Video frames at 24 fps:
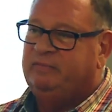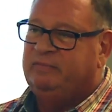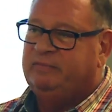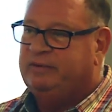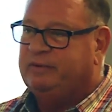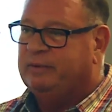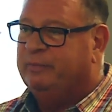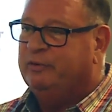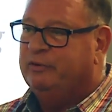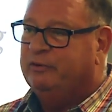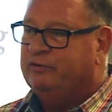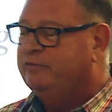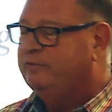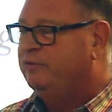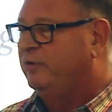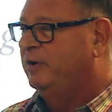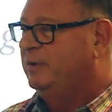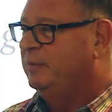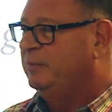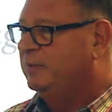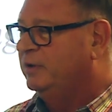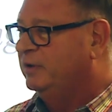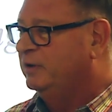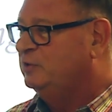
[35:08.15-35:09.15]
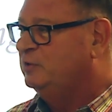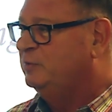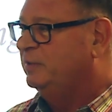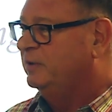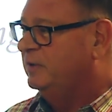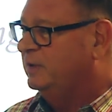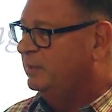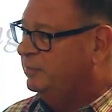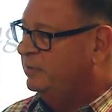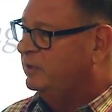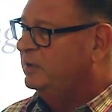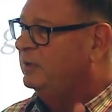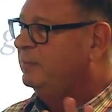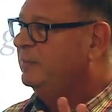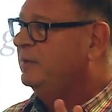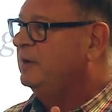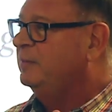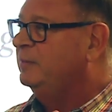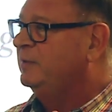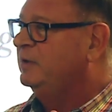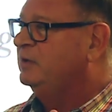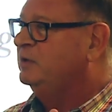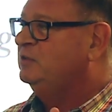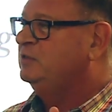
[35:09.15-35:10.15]
to move very much, but they put him in
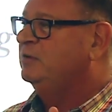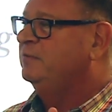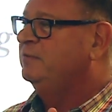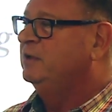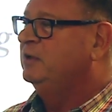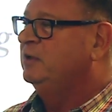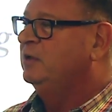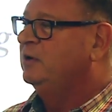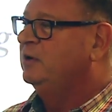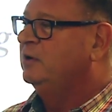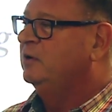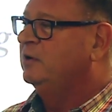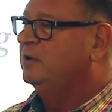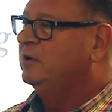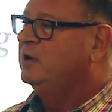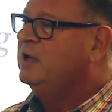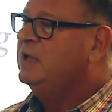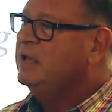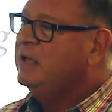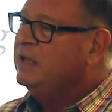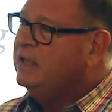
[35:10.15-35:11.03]
the midst of the younger,